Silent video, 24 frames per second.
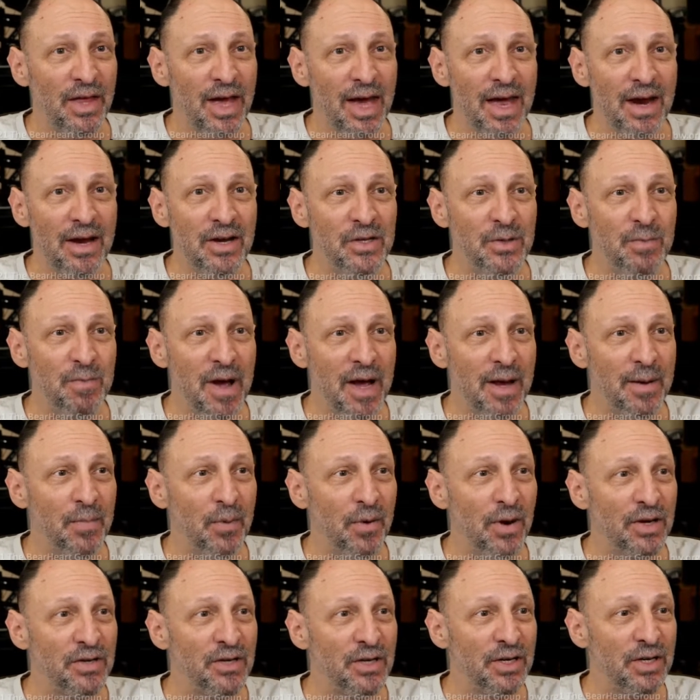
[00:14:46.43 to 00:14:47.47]
my
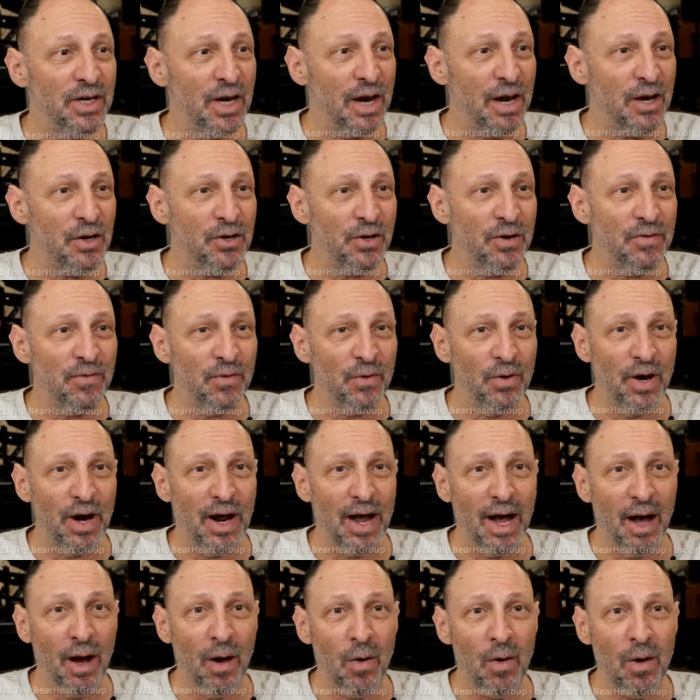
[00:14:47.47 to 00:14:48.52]
presentation for
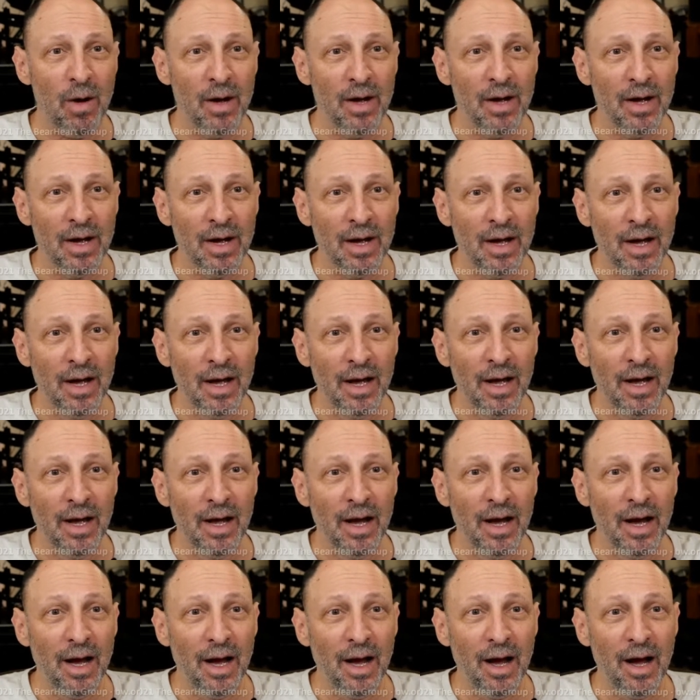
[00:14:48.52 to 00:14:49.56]
now.
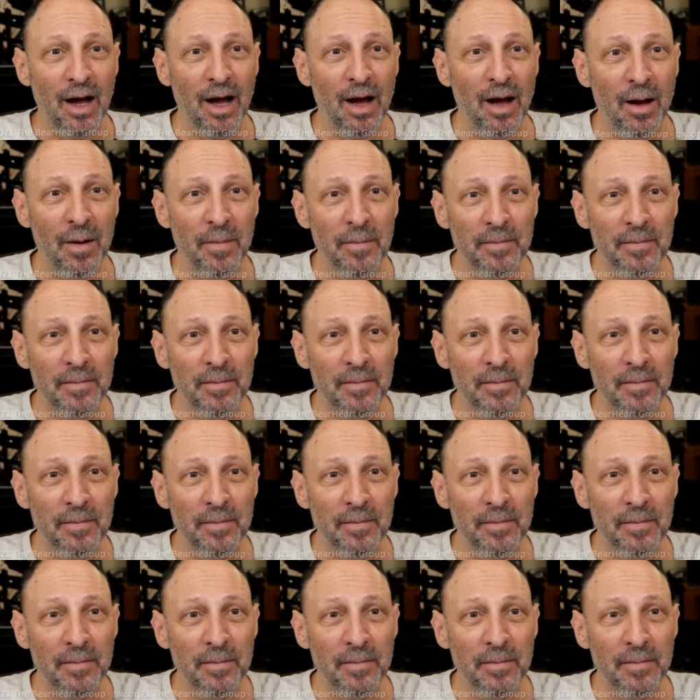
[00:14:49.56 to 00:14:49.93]
I